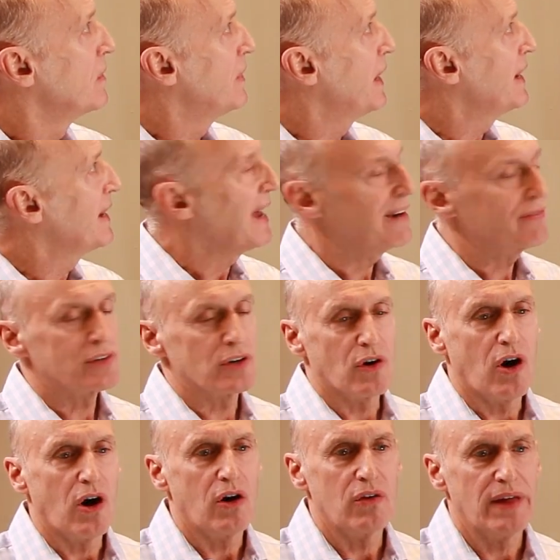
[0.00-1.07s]
Then after
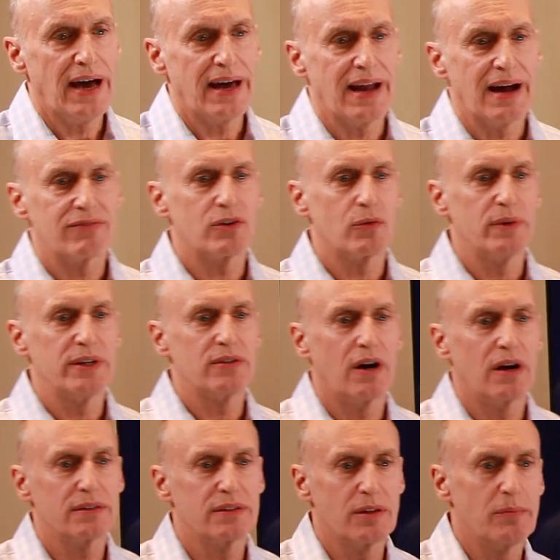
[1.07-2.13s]
all that, after we
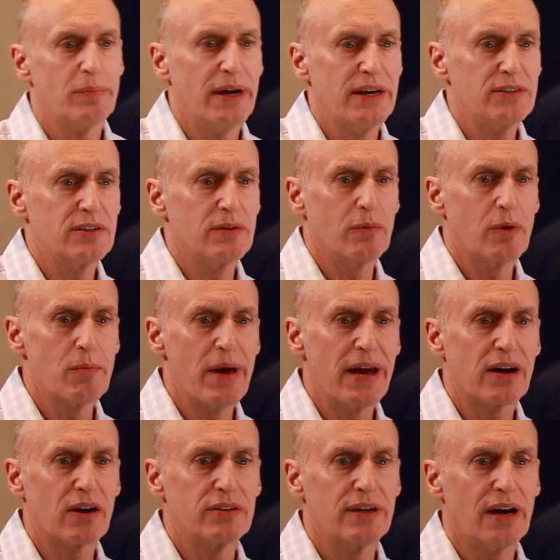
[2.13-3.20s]
talk to the patient, we make our